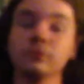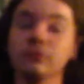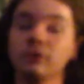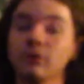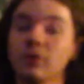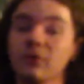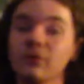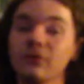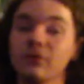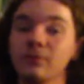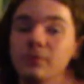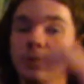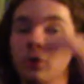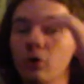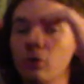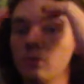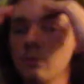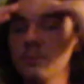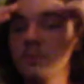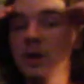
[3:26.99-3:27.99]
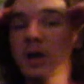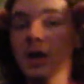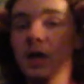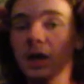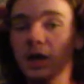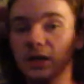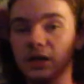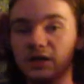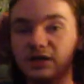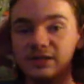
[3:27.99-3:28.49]
Far From Home
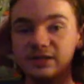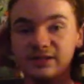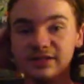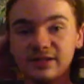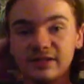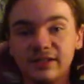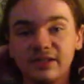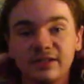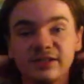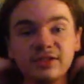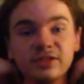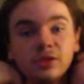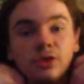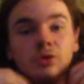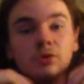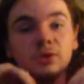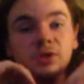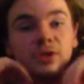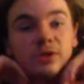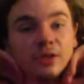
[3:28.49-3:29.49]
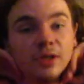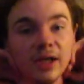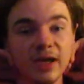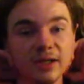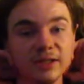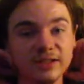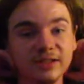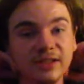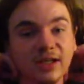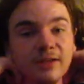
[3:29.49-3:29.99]
is the snowy
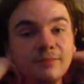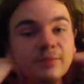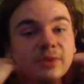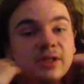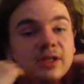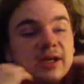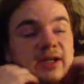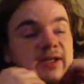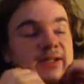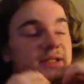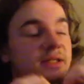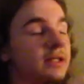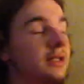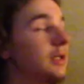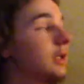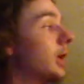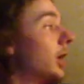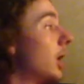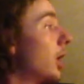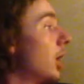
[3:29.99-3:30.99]
landscape that I did